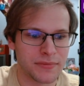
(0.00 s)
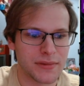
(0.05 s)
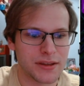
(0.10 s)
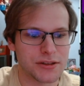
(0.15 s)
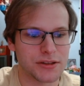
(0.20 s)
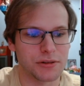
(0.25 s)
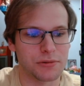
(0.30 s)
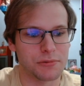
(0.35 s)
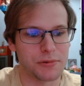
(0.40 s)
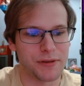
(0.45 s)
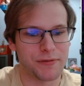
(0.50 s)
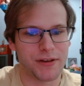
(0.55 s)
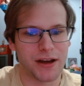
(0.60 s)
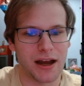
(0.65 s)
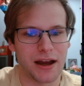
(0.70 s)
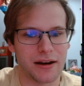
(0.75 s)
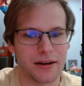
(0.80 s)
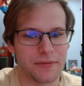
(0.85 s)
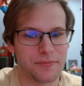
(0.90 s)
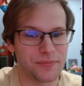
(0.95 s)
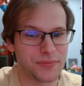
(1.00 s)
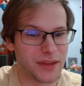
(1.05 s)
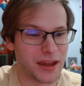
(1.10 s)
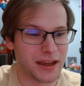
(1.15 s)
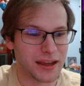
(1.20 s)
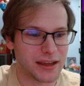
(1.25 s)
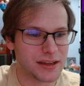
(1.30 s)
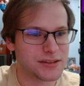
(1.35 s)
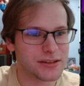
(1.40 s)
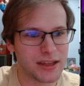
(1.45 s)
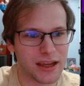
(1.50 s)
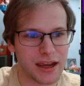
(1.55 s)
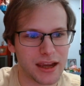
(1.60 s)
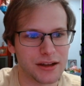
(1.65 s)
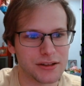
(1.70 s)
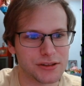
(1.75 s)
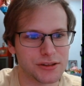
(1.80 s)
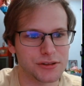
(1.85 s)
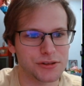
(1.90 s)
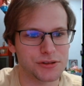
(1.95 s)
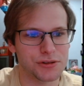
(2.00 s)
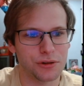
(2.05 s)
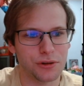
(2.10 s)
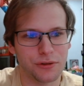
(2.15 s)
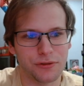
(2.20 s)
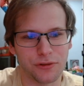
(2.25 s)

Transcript: So we've got, I guess, Chaos Control,